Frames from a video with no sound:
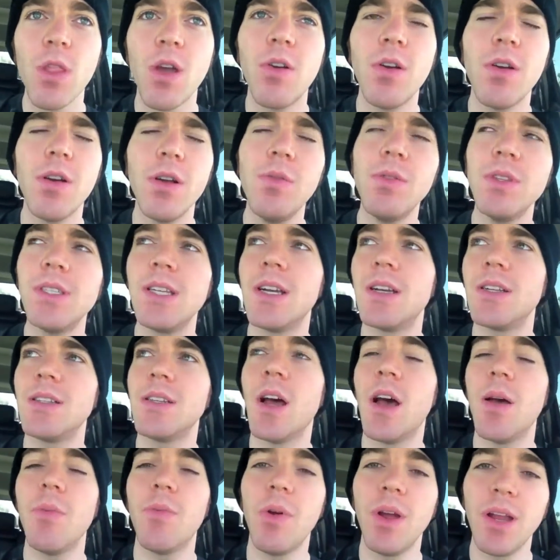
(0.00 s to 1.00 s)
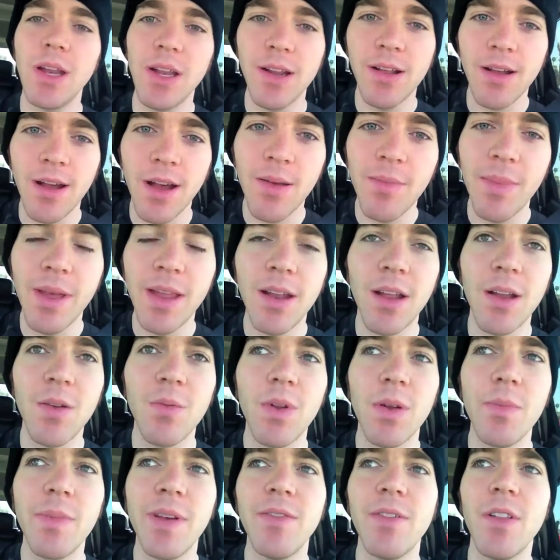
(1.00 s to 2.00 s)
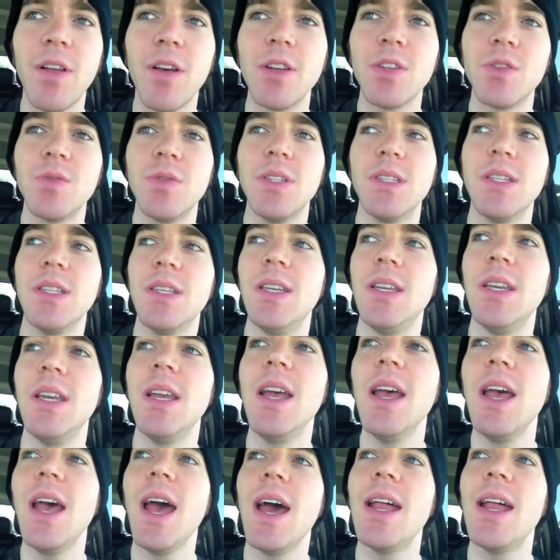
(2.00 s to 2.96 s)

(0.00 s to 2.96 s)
or it was like a top rated comment on one of my vlogs recently.